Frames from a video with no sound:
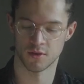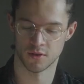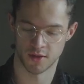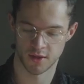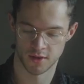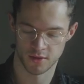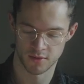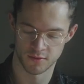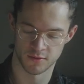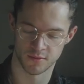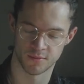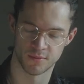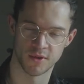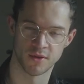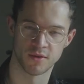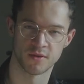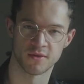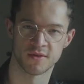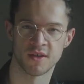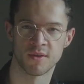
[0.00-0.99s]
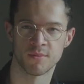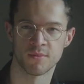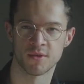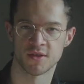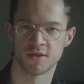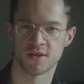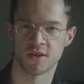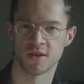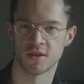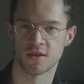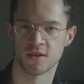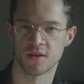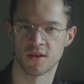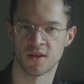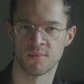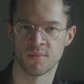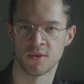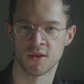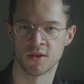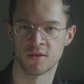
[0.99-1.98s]
I can't make the same mistake I
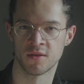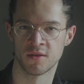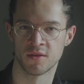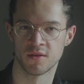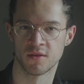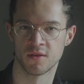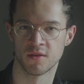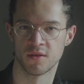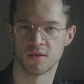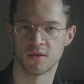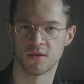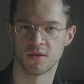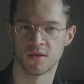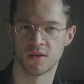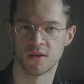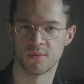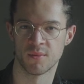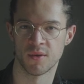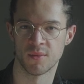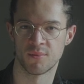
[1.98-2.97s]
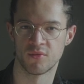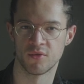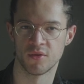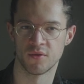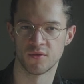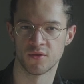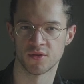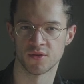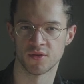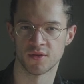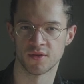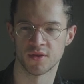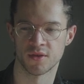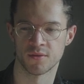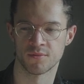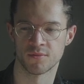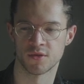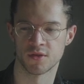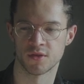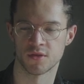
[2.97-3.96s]
made in my previous
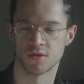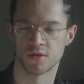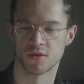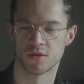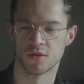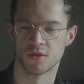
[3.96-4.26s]
attempts